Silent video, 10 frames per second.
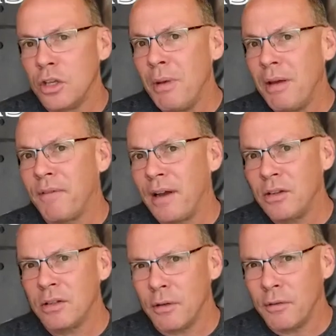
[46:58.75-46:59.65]
You might
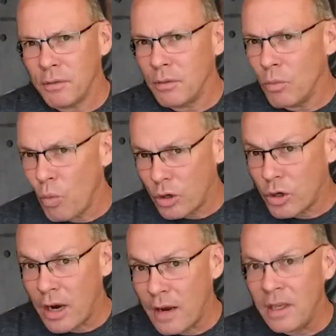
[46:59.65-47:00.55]
find yourself
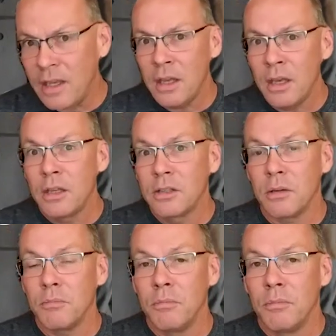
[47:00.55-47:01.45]
craving
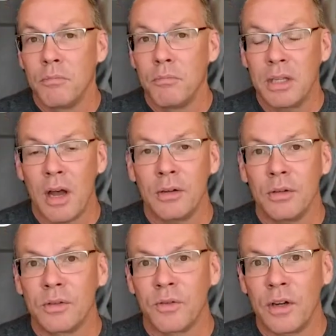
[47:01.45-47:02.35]
some
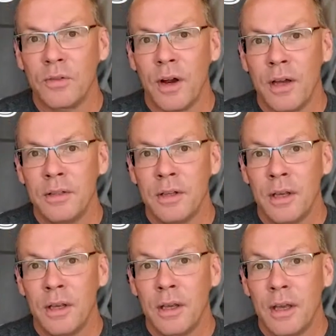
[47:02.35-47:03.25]
McDonald's French fries.
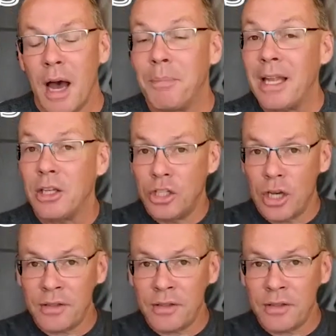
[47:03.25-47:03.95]
I'm not